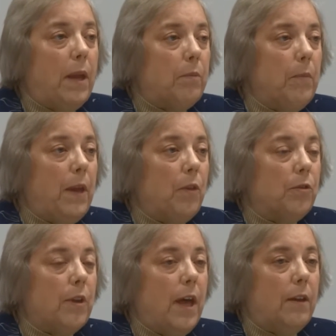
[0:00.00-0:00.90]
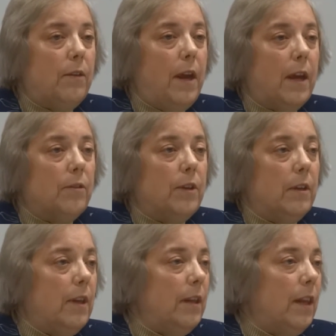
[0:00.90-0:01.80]
make those contacts,
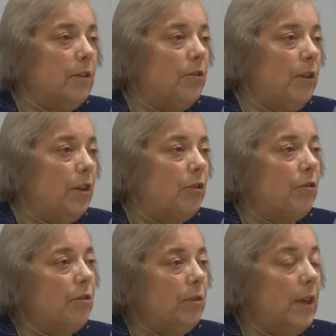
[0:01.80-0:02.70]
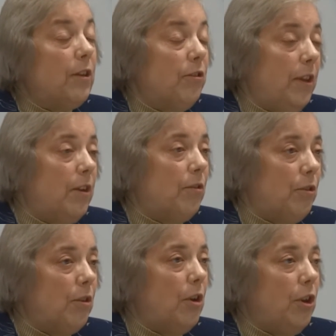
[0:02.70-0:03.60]
and legislators
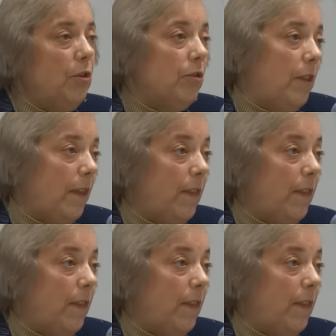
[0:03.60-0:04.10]
are used to that.